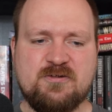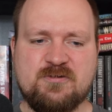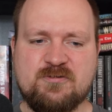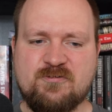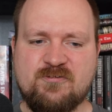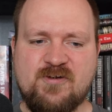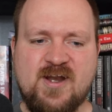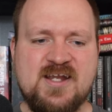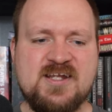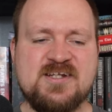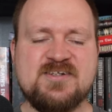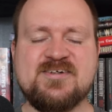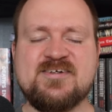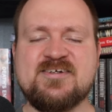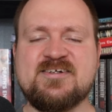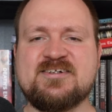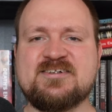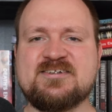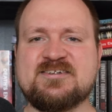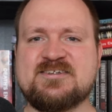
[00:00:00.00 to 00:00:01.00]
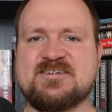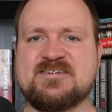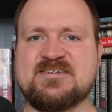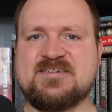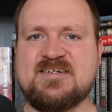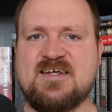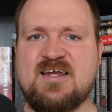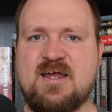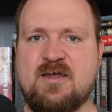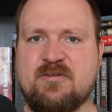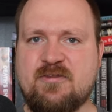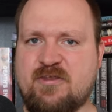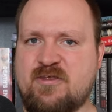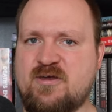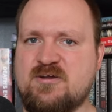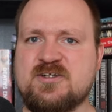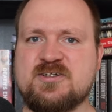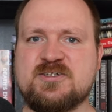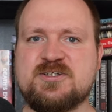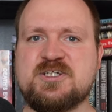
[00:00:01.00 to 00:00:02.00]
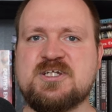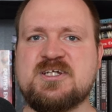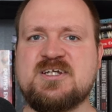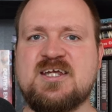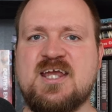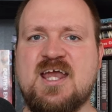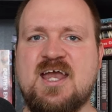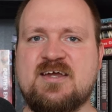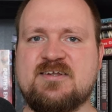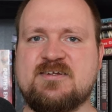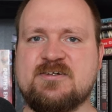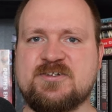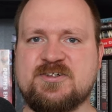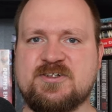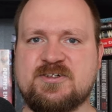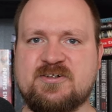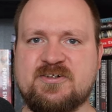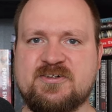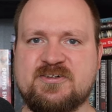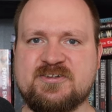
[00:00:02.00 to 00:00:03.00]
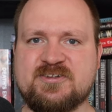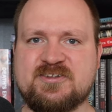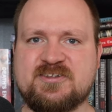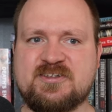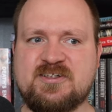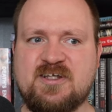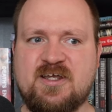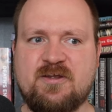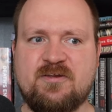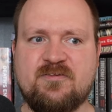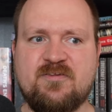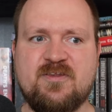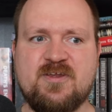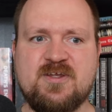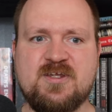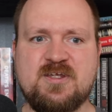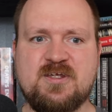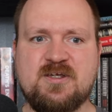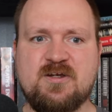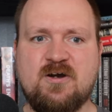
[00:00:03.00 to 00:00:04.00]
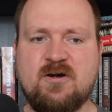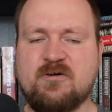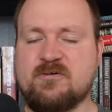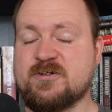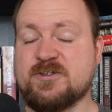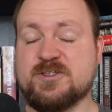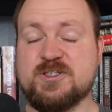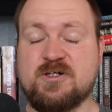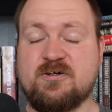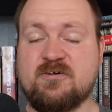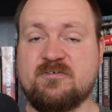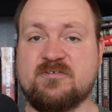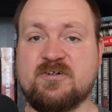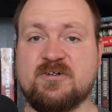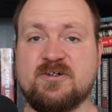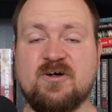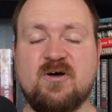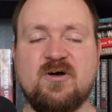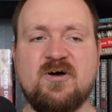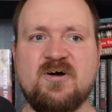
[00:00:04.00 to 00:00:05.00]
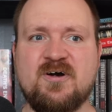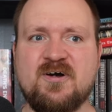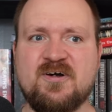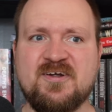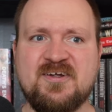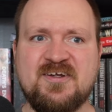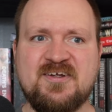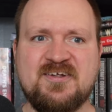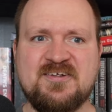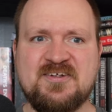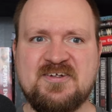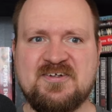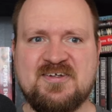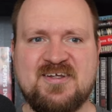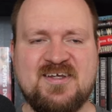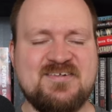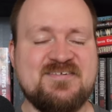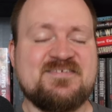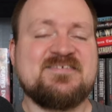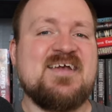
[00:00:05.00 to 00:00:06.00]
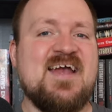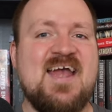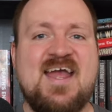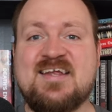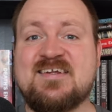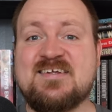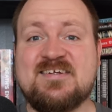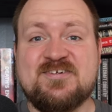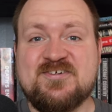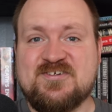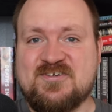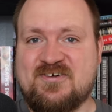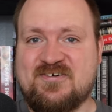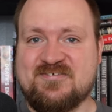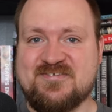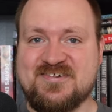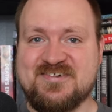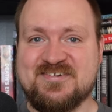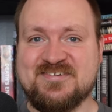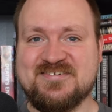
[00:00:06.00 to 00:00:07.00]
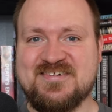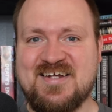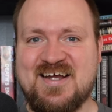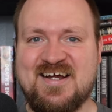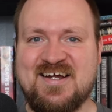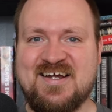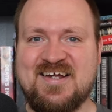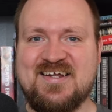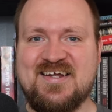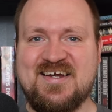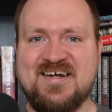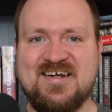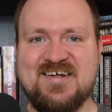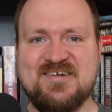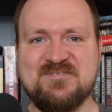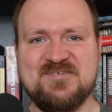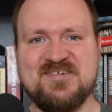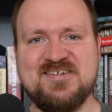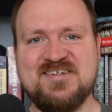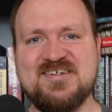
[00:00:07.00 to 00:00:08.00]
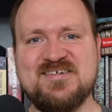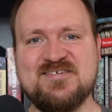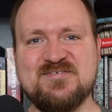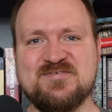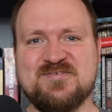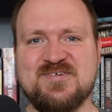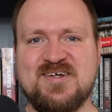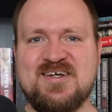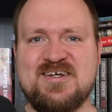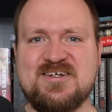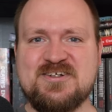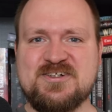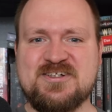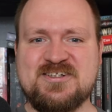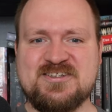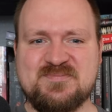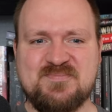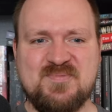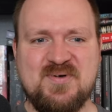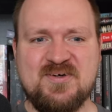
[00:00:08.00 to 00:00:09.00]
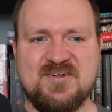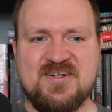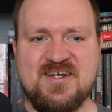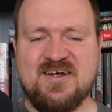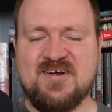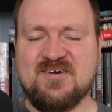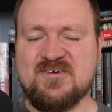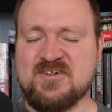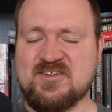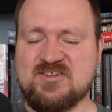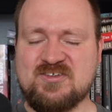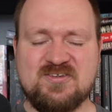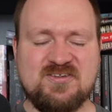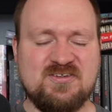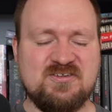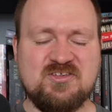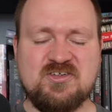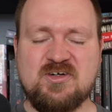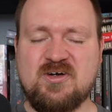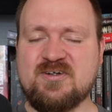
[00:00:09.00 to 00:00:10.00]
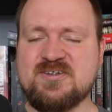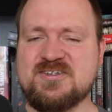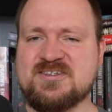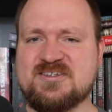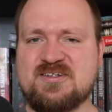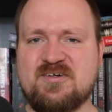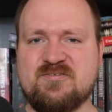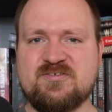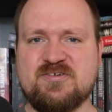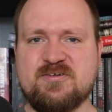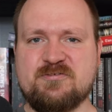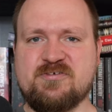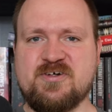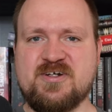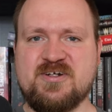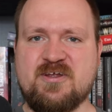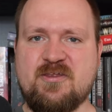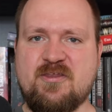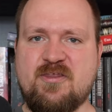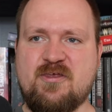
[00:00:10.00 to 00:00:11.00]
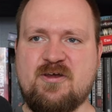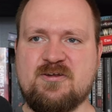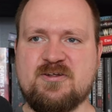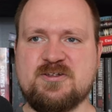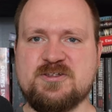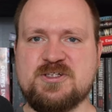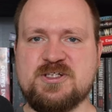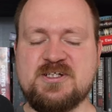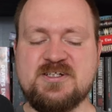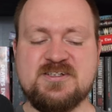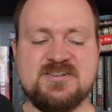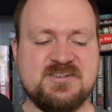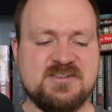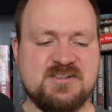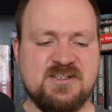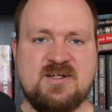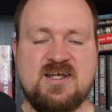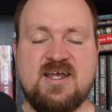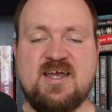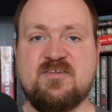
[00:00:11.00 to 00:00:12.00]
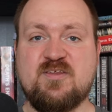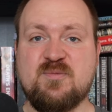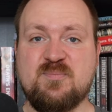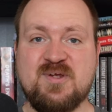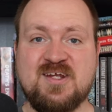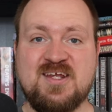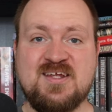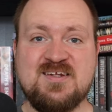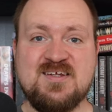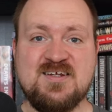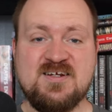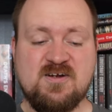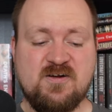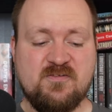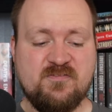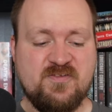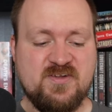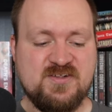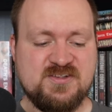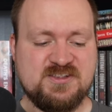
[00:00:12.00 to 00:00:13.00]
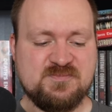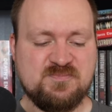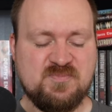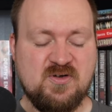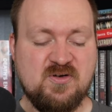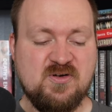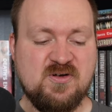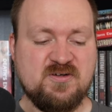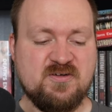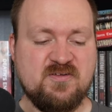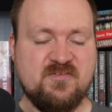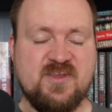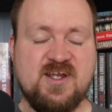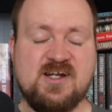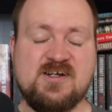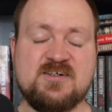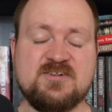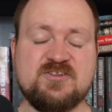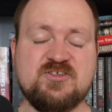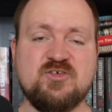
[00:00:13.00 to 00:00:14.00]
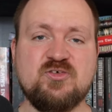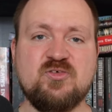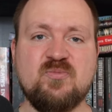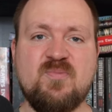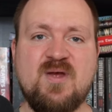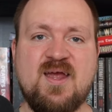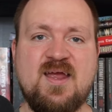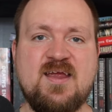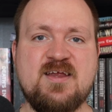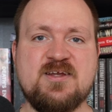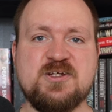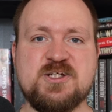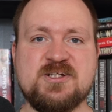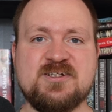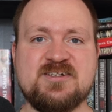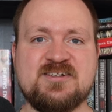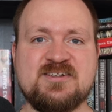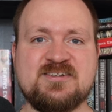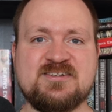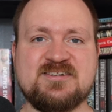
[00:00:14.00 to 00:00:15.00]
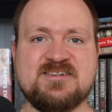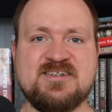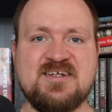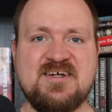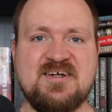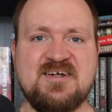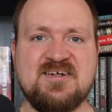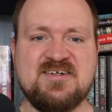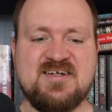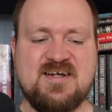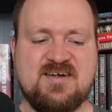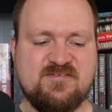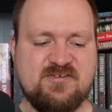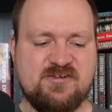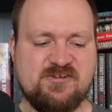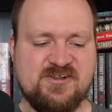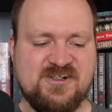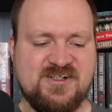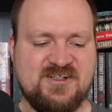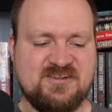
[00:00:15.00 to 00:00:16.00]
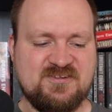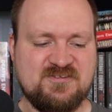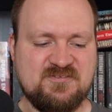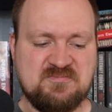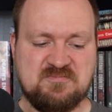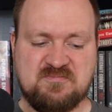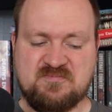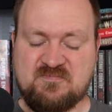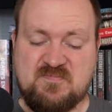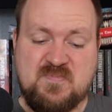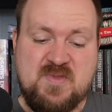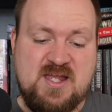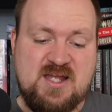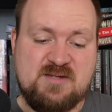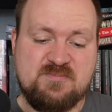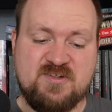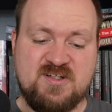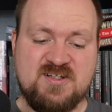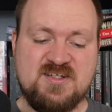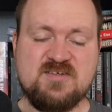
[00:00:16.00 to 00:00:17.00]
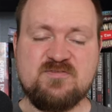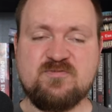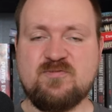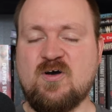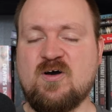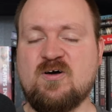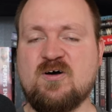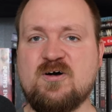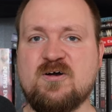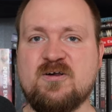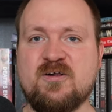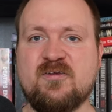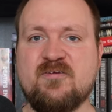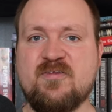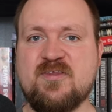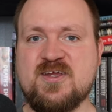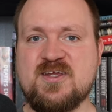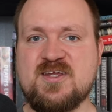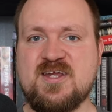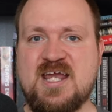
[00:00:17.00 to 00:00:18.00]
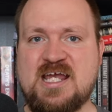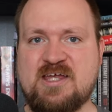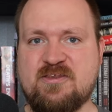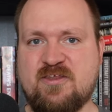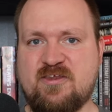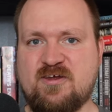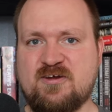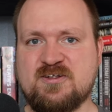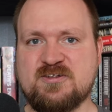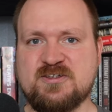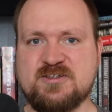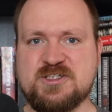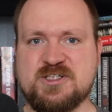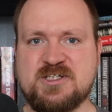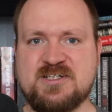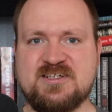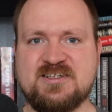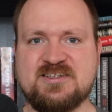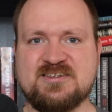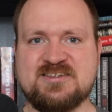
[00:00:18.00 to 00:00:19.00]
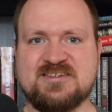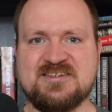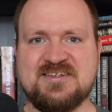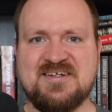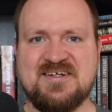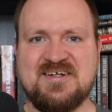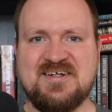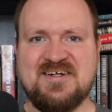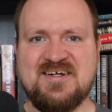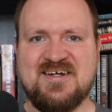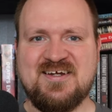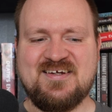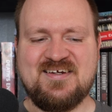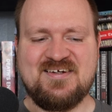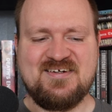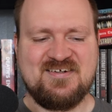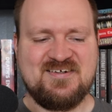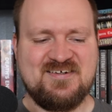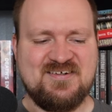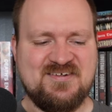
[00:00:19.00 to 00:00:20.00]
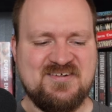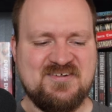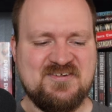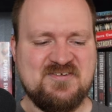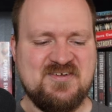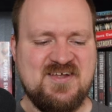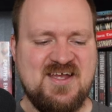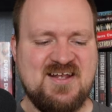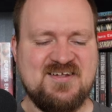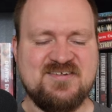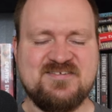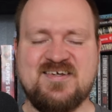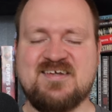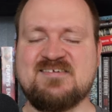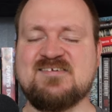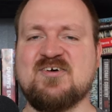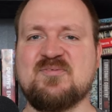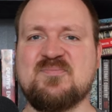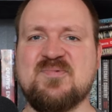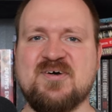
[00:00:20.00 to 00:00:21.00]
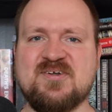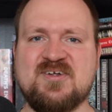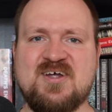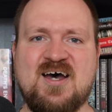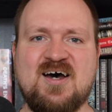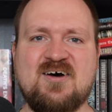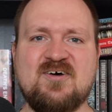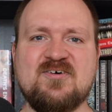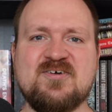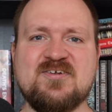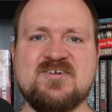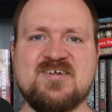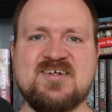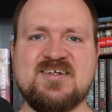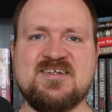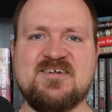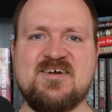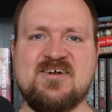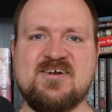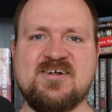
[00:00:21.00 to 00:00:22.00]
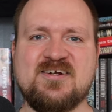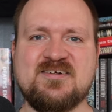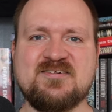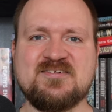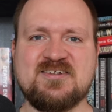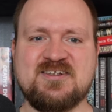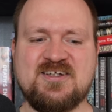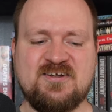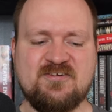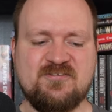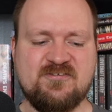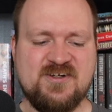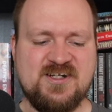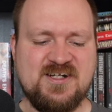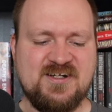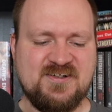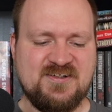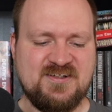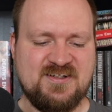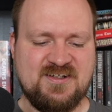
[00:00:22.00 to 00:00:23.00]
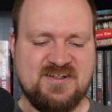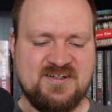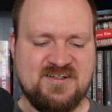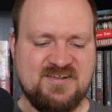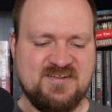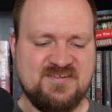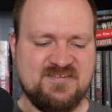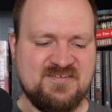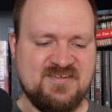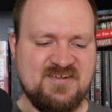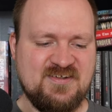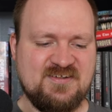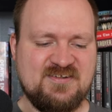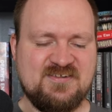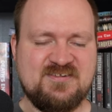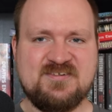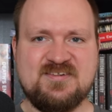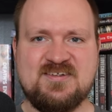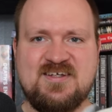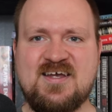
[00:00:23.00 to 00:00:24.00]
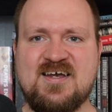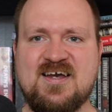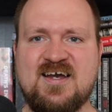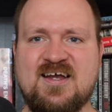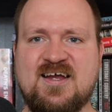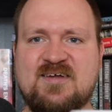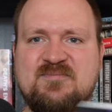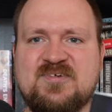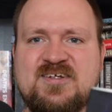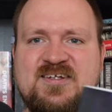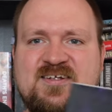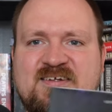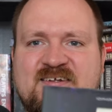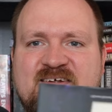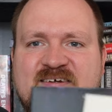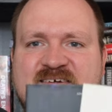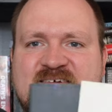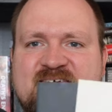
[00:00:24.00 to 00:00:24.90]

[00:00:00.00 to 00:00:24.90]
greatest anthology editors in the horror genre, or in any genre, I believe. She's put out tons of different anthologies. At the beginning of this book, there are two pages covering, I believe, all the anthologies Ellen Datlow put out in her career. And yeah, I mean,